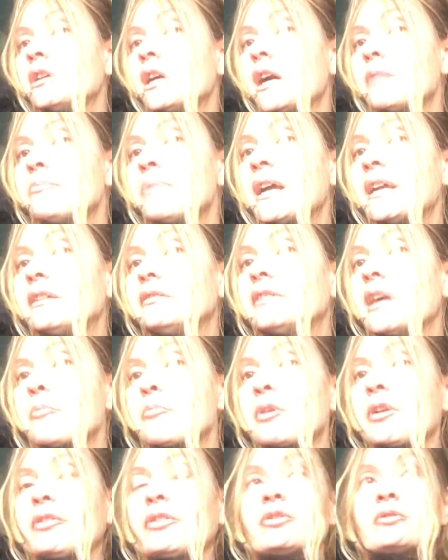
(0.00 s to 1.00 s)
I paid that
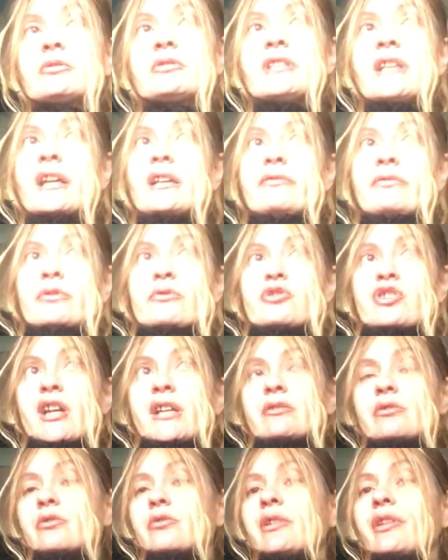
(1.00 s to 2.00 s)
person on the 8th of
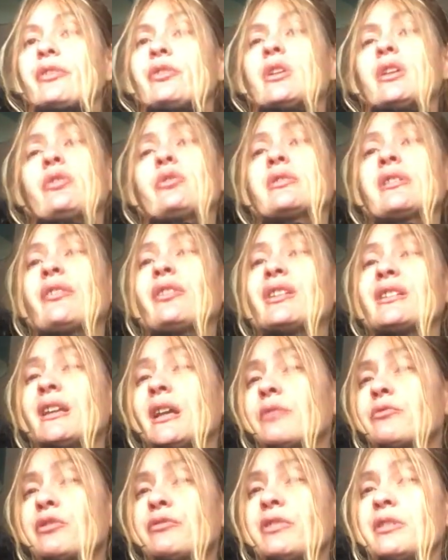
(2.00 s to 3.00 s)
January, so as long as I get
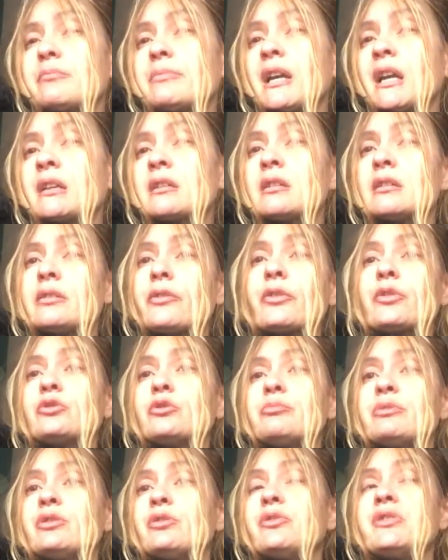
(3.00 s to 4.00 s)
everything back, it's going
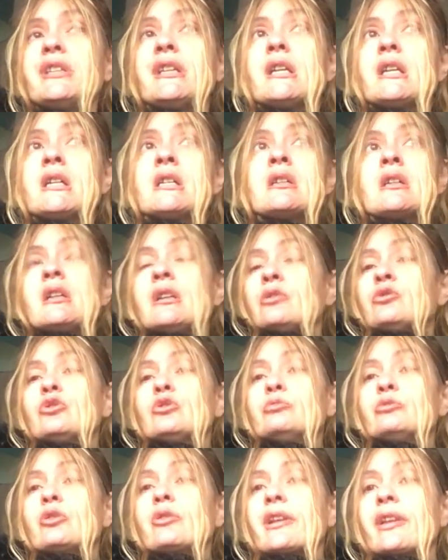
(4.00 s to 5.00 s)
to be a year. No
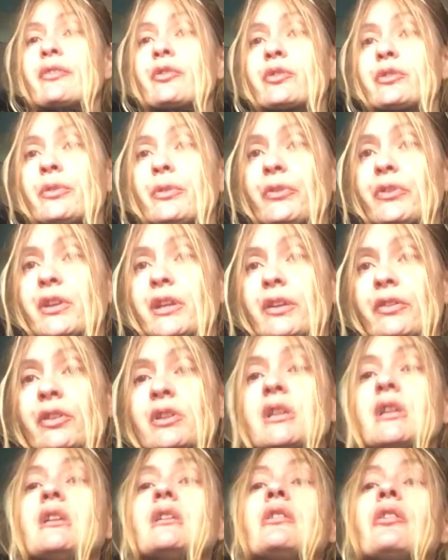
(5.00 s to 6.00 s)
more excuses.
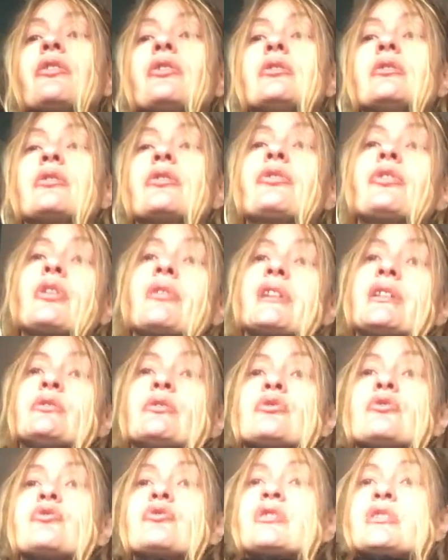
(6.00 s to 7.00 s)
So sorry, I
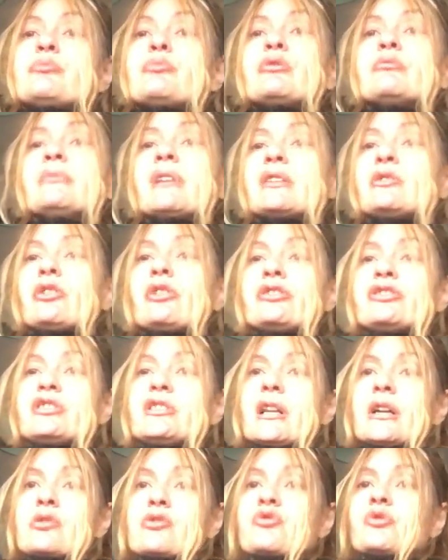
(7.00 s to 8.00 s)
don't usually put my dirty
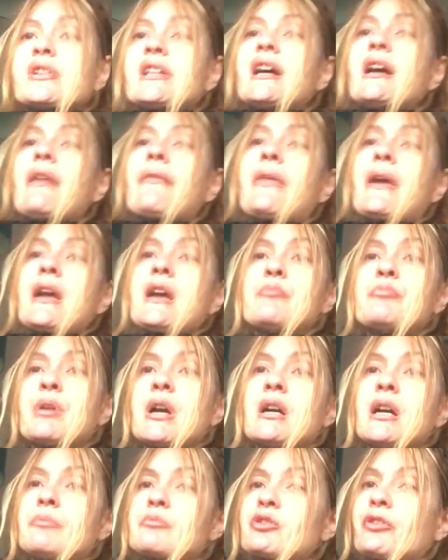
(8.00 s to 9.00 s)
laundry out there,
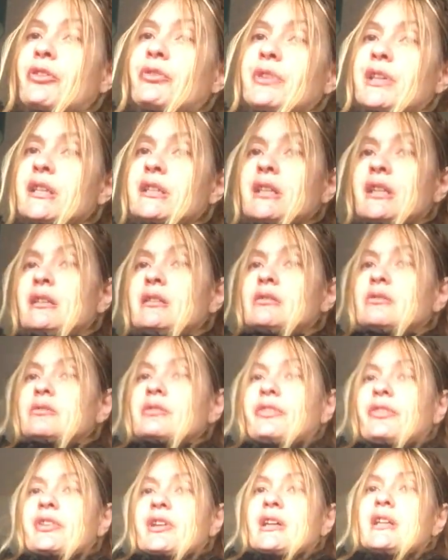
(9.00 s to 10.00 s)
but I'm just thinking,
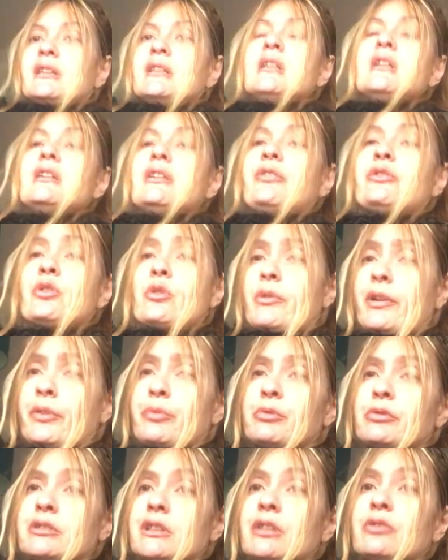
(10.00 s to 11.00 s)
this guy is not
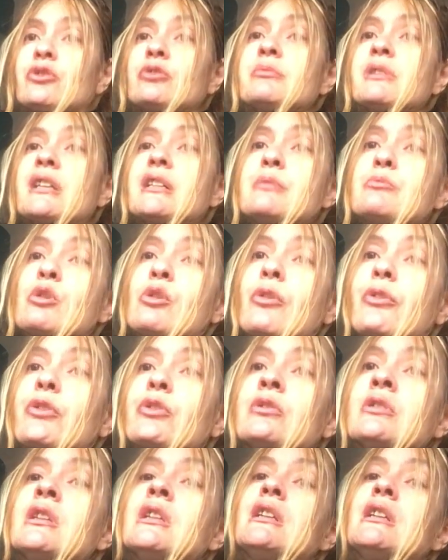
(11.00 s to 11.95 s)
responding to me anymore. So